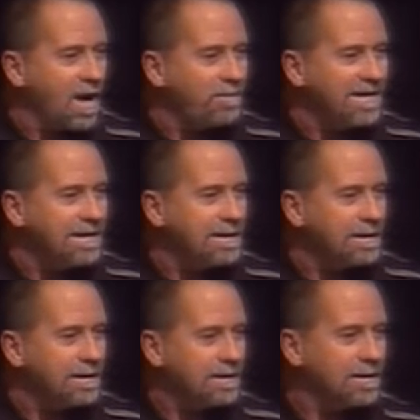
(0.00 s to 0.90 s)
Boppy?
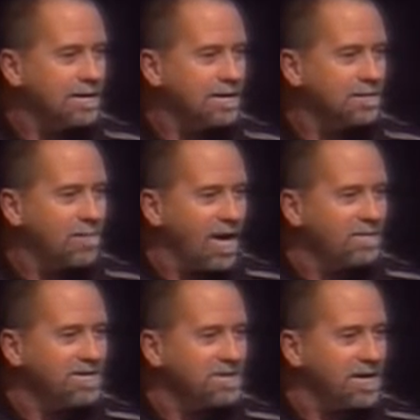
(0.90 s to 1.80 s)

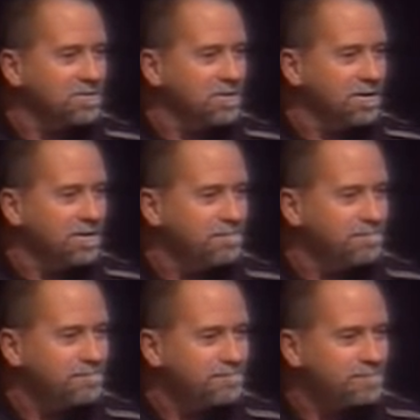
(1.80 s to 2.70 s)
Boppy sounds good.